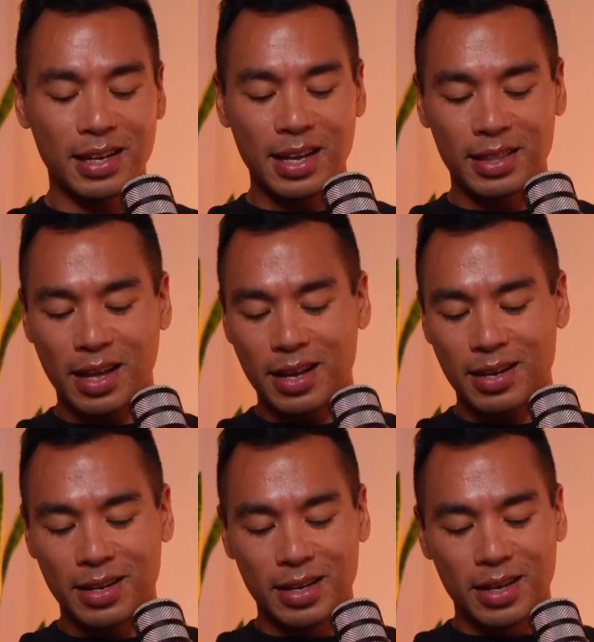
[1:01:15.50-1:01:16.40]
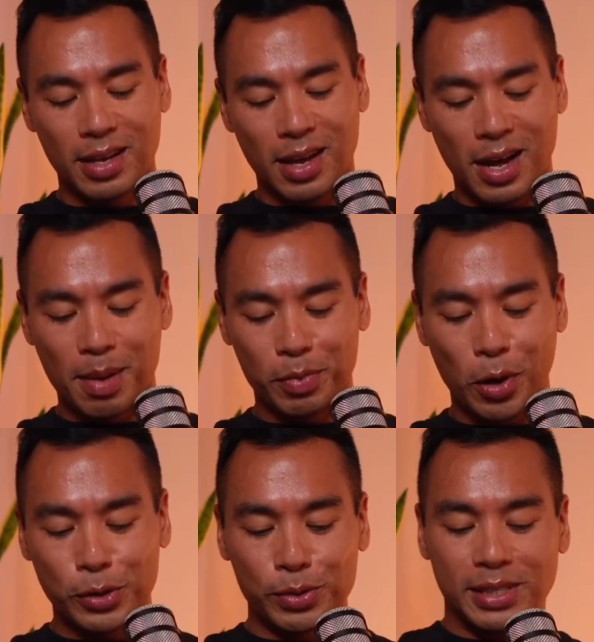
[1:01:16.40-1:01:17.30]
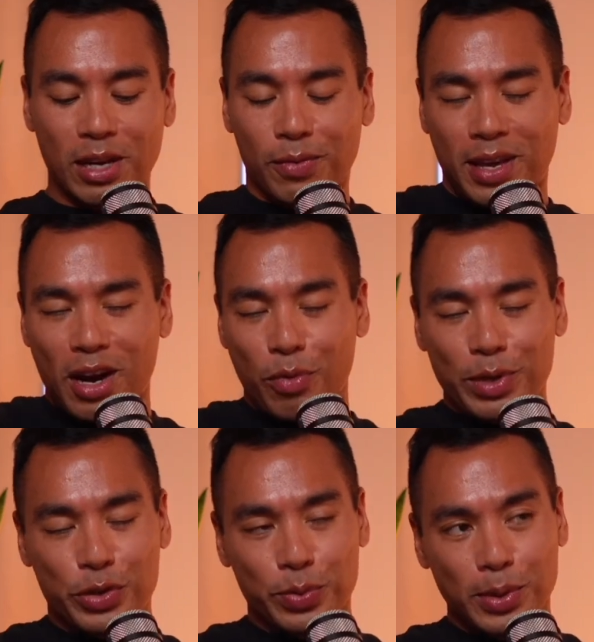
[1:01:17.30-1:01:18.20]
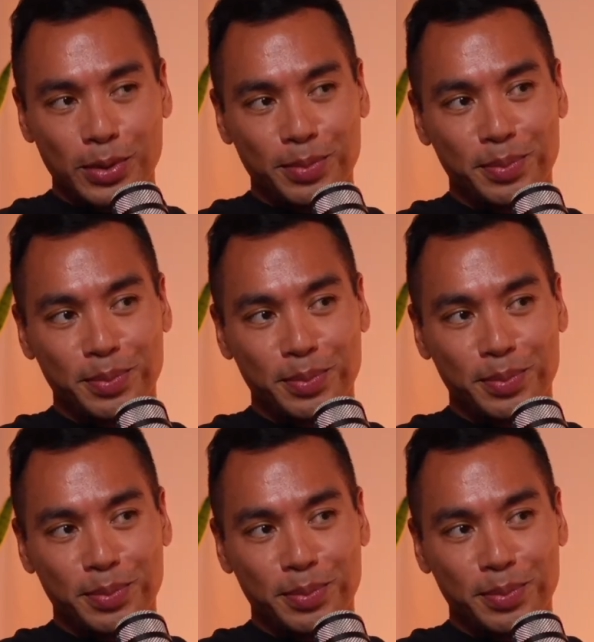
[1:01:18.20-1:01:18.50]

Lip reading: I like that. Go to self-care ritual.